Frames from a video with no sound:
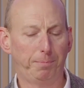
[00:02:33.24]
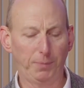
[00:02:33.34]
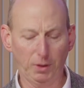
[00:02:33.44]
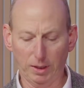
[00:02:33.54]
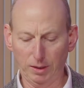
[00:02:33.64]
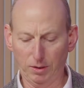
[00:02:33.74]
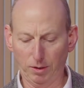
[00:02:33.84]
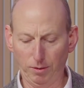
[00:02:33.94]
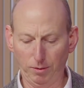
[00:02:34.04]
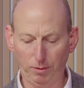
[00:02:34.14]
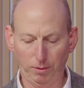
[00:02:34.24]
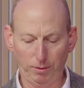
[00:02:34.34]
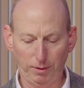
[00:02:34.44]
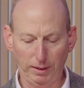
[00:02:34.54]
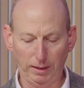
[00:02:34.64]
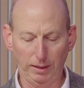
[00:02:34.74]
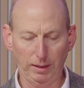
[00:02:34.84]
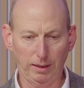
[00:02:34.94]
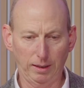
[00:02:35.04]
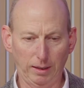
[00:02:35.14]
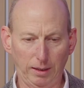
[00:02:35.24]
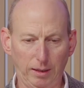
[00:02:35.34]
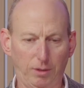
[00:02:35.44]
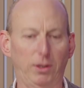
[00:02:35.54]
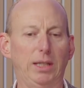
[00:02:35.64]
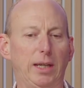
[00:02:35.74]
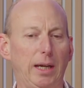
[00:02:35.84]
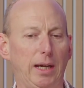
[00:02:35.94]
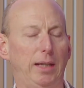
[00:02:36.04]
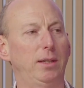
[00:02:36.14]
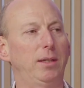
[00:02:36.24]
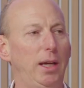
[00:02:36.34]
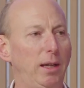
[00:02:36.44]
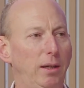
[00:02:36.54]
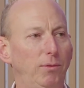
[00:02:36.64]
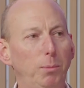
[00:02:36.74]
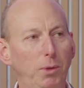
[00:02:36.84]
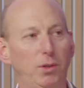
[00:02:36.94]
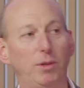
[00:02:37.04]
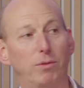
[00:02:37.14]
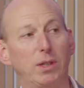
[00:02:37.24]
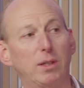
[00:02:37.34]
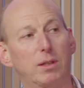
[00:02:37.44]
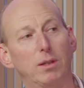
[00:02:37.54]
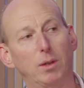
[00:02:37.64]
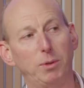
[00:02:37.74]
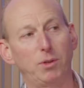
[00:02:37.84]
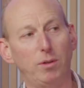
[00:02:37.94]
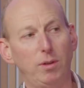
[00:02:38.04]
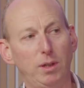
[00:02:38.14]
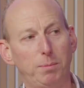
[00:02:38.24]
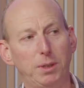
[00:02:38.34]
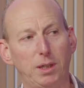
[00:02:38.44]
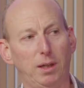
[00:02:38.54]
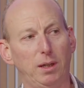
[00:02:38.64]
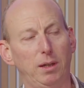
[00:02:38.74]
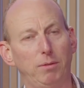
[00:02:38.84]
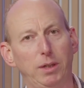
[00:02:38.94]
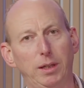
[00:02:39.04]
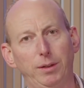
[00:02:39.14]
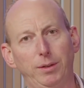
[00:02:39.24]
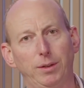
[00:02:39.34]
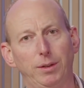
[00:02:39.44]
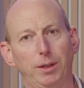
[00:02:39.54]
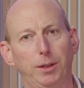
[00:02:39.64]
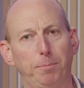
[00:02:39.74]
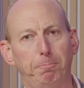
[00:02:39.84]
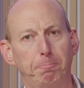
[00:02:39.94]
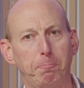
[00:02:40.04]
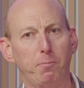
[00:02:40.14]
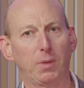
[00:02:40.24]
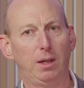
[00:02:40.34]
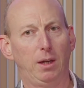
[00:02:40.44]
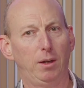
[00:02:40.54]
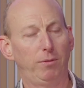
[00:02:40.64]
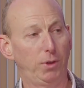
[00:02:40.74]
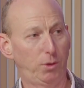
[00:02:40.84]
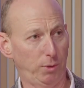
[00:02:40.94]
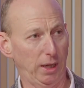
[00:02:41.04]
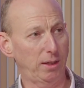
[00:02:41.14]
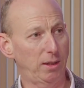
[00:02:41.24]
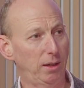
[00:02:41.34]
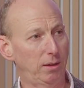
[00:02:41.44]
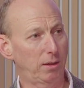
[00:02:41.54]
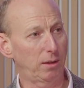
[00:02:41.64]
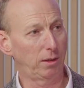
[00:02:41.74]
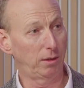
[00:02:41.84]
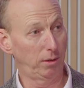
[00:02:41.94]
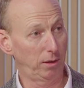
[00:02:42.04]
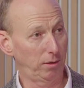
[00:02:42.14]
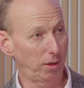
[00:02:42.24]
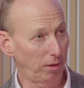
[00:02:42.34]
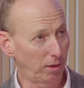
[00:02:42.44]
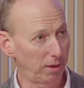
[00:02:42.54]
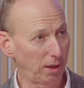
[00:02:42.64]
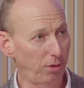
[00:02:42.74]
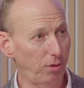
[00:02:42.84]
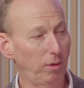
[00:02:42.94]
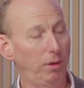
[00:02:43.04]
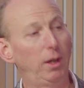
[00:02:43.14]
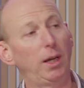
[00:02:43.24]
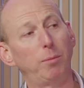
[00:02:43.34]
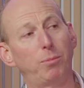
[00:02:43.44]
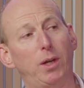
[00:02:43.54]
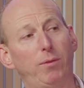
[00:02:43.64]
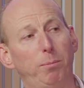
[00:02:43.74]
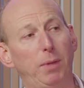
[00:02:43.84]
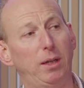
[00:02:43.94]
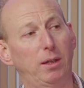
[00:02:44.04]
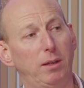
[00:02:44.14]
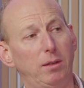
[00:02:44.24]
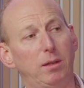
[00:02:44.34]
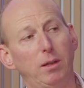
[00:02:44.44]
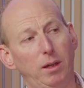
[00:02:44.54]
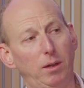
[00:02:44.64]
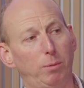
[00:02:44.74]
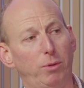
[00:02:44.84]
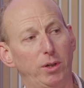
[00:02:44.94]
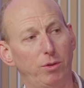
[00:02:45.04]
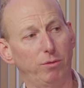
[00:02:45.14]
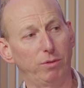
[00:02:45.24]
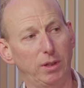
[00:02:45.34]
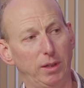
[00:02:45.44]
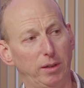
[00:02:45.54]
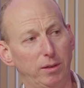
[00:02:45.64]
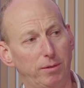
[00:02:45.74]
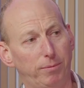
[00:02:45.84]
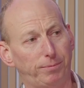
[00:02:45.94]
looking to increase our understanding of emerging risks and opportunities, particularly around virtual assets, including tokenization and private markets and operational resilience.